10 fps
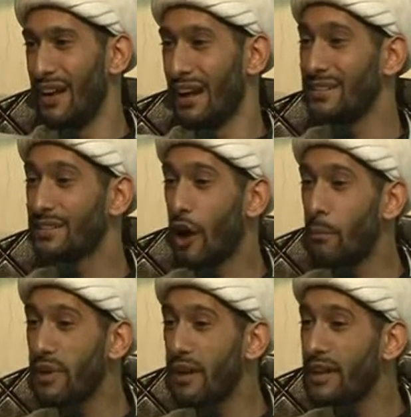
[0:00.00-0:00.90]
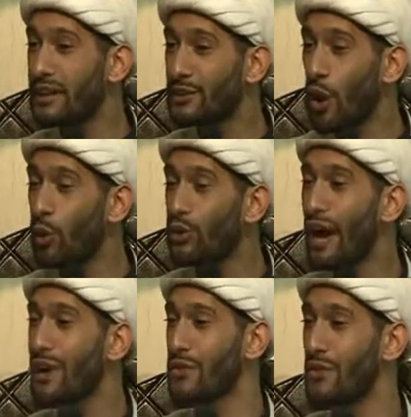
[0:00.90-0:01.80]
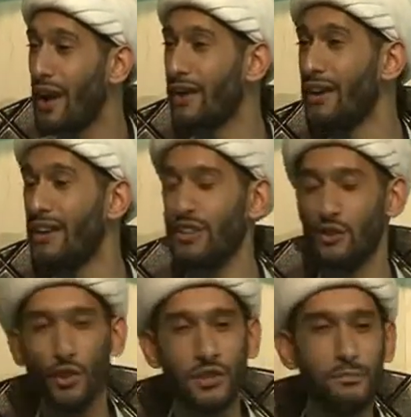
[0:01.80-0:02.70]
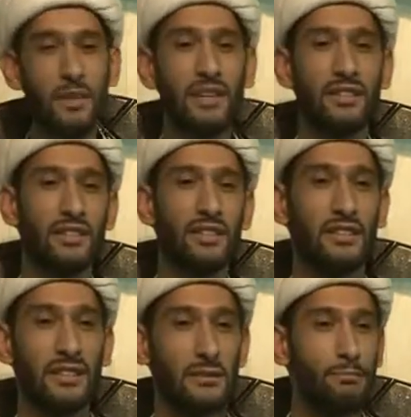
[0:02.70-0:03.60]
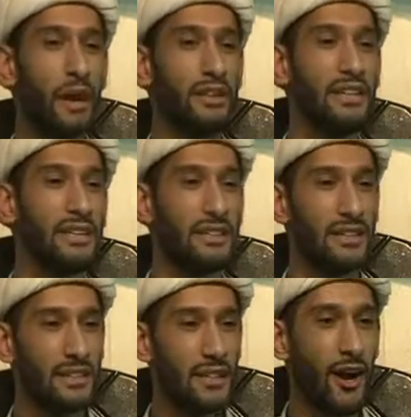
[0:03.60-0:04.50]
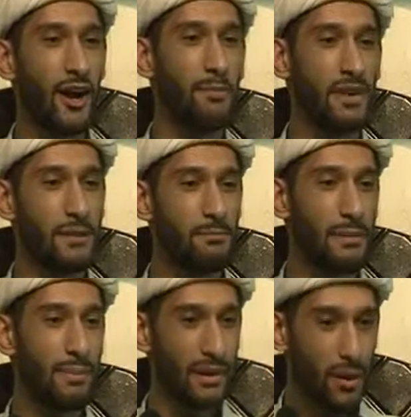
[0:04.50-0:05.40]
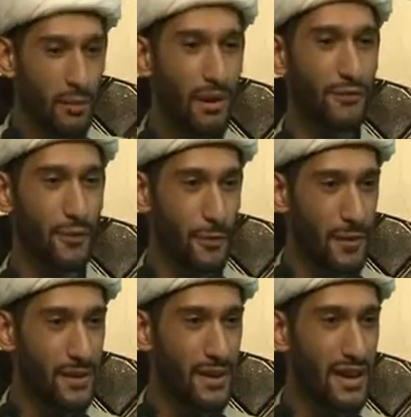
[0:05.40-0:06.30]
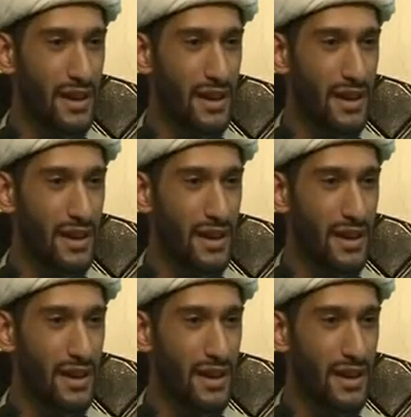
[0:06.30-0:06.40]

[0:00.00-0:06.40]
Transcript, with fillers: And he's coming in his whole caravan. He's got his ministers and his buddies and his army, and people are coming back from him.